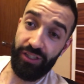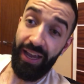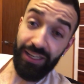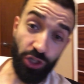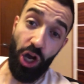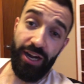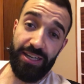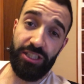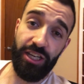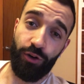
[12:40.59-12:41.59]
deck's
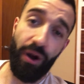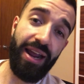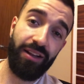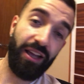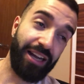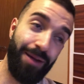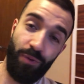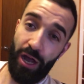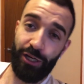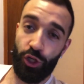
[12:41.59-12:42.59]
honestly great. Like,
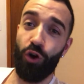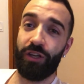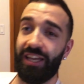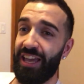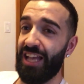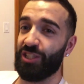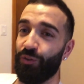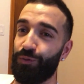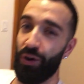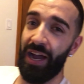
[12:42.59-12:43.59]
I'm not joking. It's a
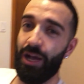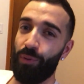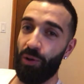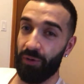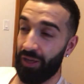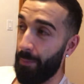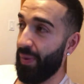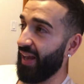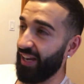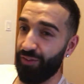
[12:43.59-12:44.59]
viable
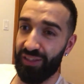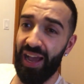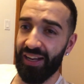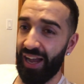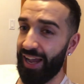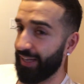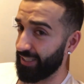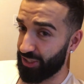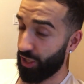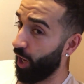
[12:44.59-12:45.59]
competitive deck. I
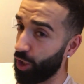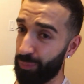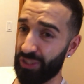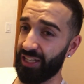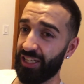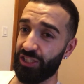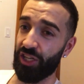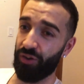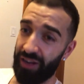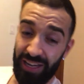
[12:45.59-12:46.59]
can 100%
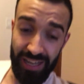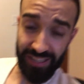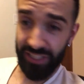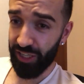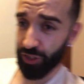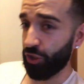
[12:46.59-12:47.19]
consider it tier